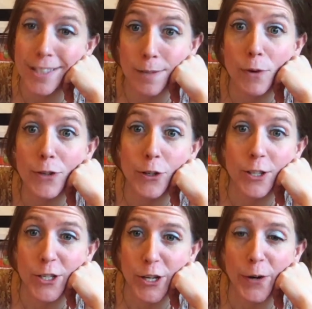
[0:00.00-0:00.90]
They're moving
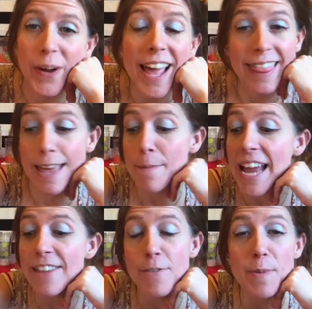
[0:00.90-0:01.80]
towards you. They
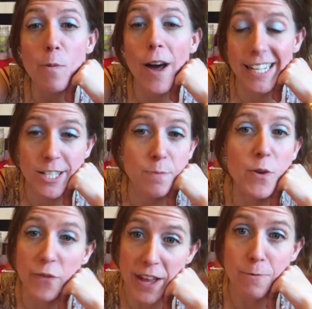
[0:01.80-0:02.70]
might even be wanting to
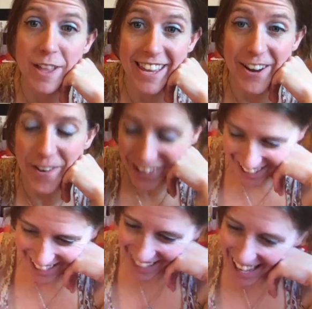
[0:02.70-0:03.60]
move in with you.
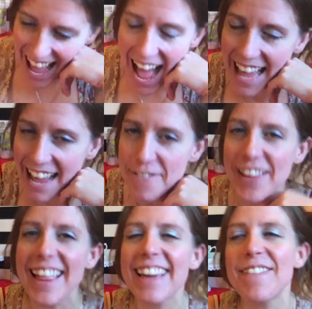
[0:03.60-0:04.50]
I
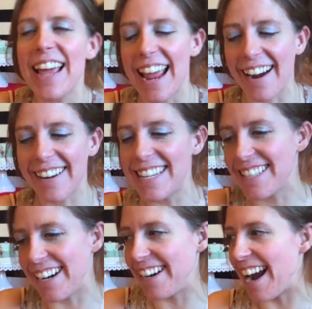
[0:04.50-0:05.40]
feel like my
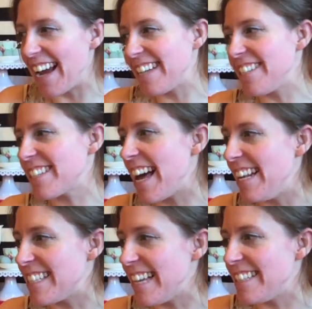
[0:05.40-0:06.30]
Aries are, I just kind
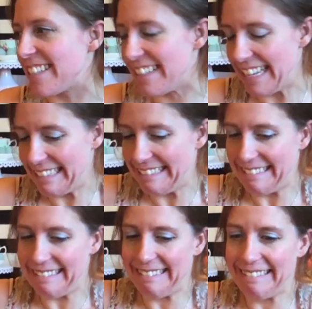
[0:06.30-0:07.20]
of sense they're like,
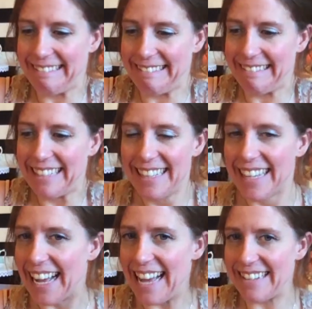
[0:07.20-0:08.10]
oh,
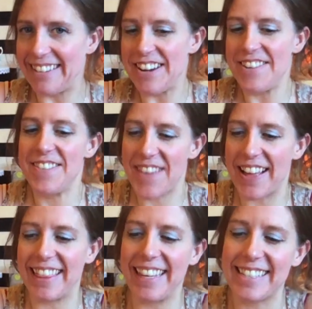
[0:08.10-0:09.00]
I don't know
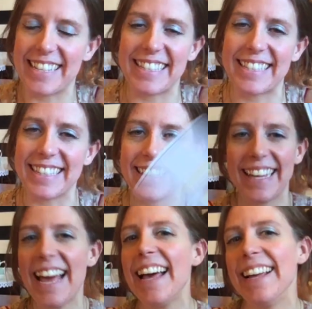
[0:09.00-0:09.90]
about this, because it's,
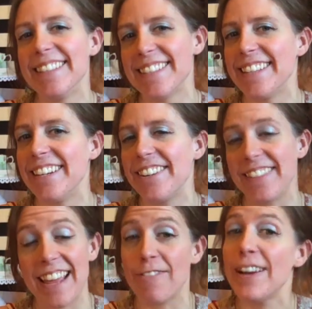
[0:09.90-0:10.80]
yeah, it's,
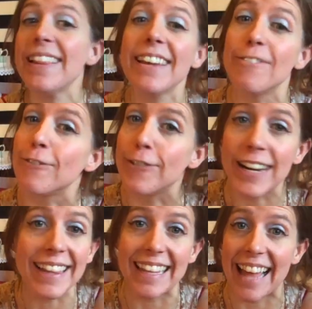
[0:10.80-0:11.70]
they really,
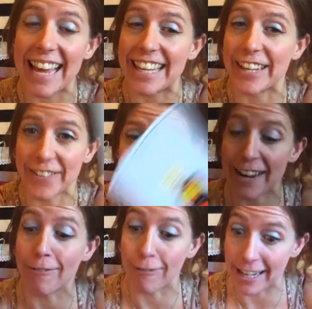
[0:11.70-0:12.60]
really like you.
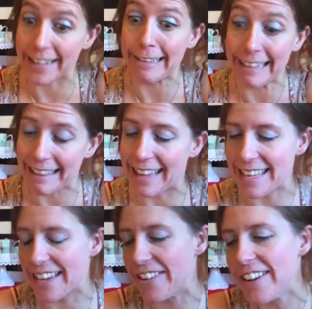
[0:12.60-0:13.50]
They really
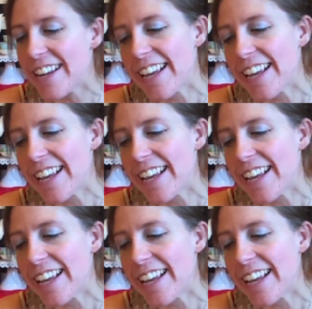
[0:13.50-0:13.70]
like you.